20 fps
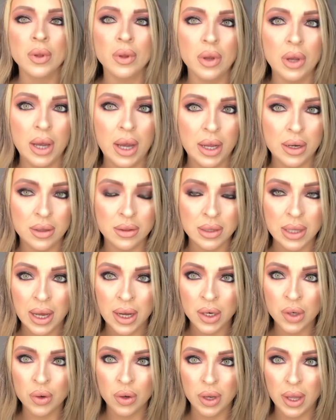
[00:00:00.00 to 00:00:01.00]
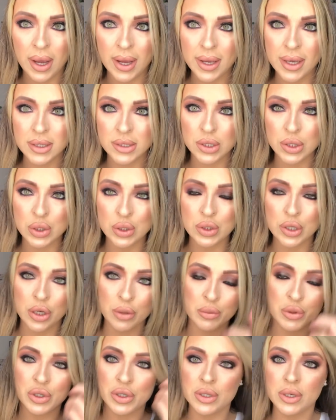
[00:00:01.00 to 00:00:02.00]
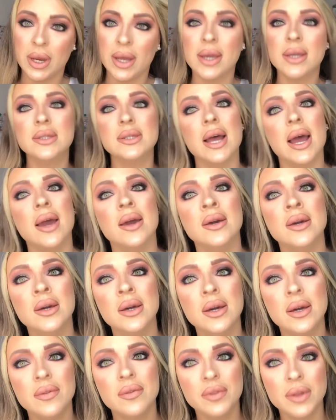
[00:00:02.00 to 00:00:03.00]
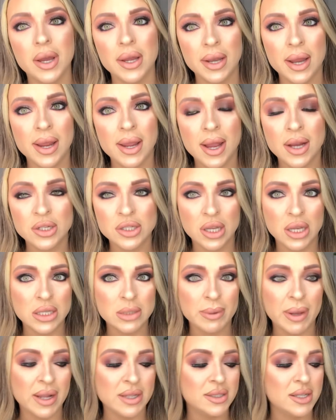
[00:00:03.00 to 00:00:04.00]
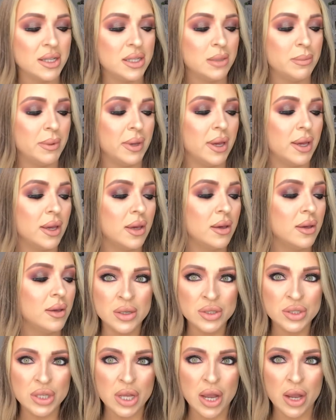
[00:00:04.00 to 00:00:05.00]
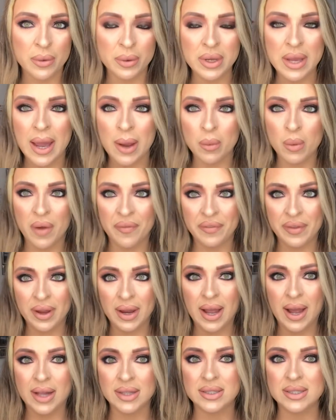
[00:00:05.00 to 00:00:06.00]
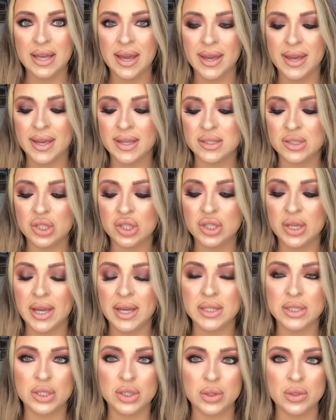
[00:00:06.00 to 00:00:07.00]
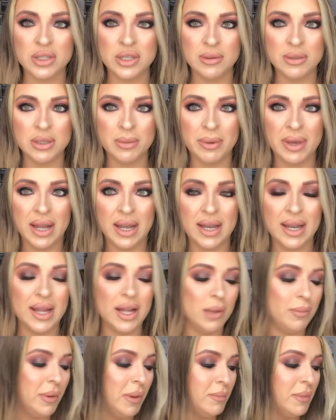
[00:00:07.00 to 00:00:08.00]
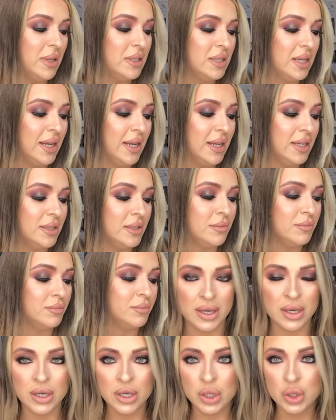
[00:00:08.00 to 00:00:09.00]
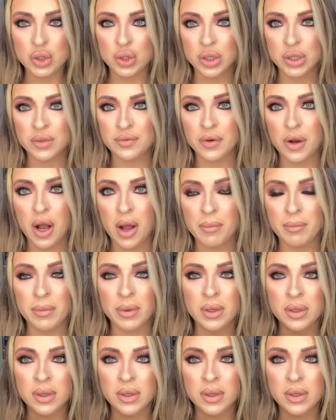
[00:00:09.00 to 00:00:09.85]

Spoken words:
and that colour is so much nicer than I actually expected it to be. So yeah, one thing I'd say is the shades do seem to be a little bit misleading, just from